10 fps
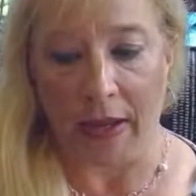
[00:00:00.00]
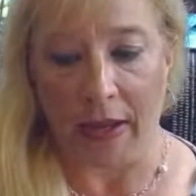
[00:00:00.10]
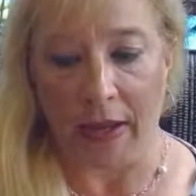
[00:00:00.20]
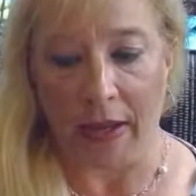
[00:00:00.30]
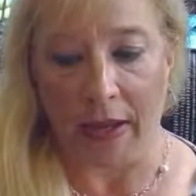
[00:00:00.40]

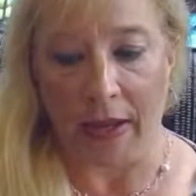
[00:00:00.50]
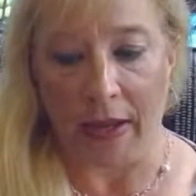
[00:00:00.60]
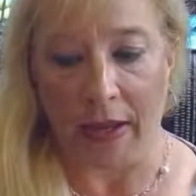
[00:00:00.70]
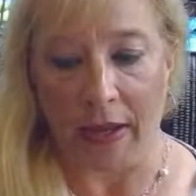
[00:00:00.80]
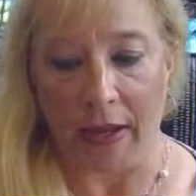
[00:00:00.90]

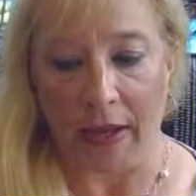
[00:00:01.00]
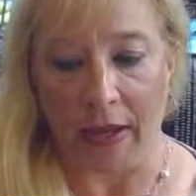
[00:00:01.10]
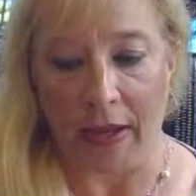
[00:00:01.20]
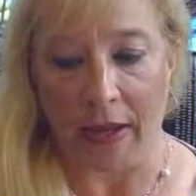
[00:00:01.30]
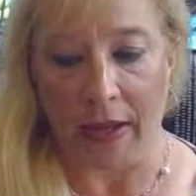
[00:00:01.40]
Because
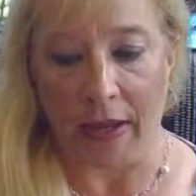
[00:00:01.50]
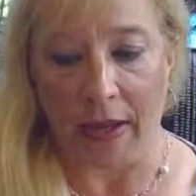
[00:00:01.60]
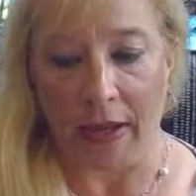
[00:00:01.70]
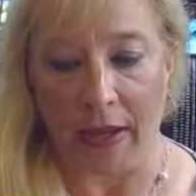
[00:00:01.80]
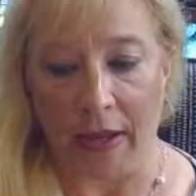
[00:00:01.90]
when you're
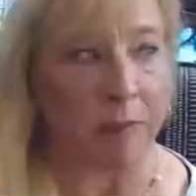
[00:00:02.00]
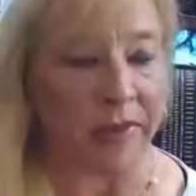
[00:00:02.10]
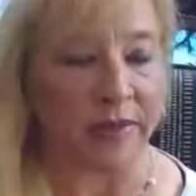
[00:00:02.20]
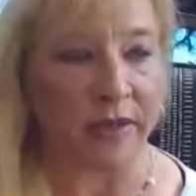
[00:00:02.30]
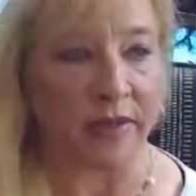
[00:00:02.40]
running a
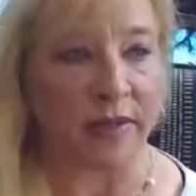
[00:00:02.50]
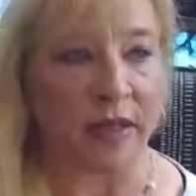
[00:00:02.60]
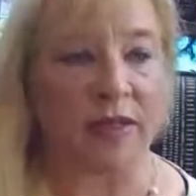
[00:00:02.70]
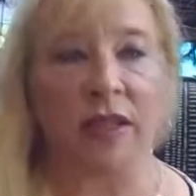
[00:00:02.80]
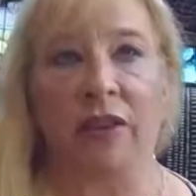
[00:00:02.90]
business,
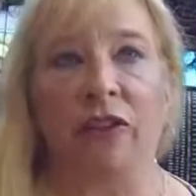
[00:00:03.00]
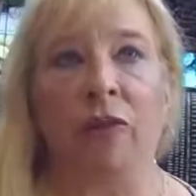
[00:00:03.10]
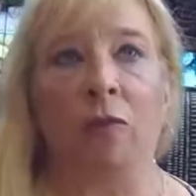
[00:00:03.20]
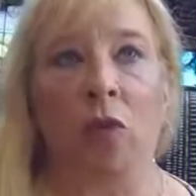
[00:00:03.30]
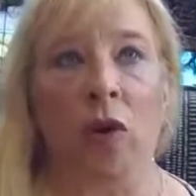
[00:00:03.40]
it's
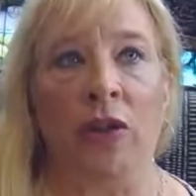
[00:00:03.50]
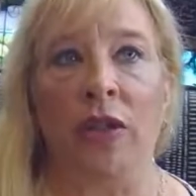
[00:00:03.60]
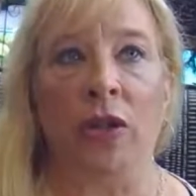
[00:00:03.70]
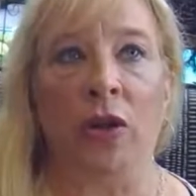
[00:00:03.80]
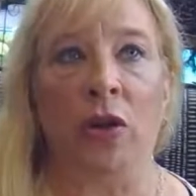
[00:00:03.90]
even more
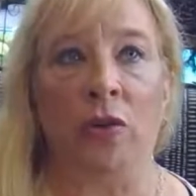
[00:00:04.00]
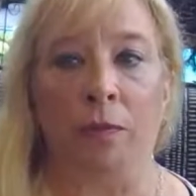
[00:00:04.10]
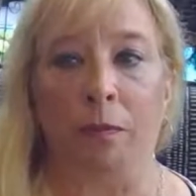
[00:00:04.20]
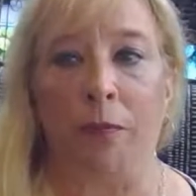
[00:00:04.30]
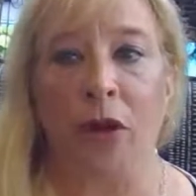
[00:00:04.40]
than your own
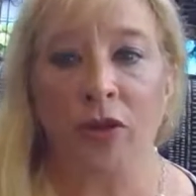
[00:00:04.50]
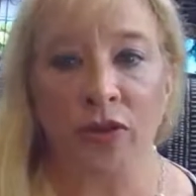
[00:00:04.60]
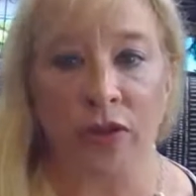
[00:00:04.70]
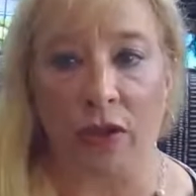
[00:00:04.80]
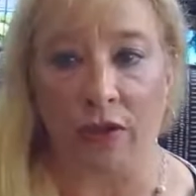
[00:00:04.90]

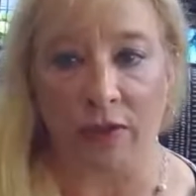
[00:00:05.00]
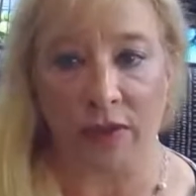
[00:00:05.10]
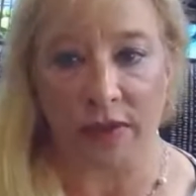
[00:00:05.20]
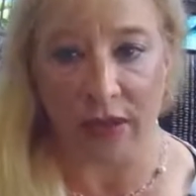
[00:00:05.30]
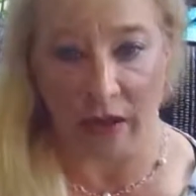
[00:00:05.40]
personal
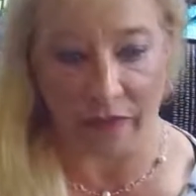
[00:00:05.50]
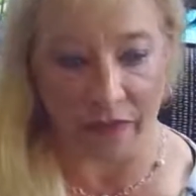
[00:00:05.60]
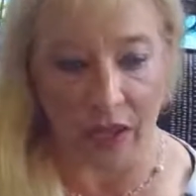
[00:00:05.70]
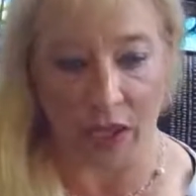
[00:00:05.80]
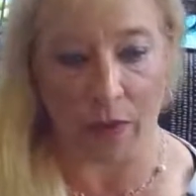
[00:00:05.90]
stuff that you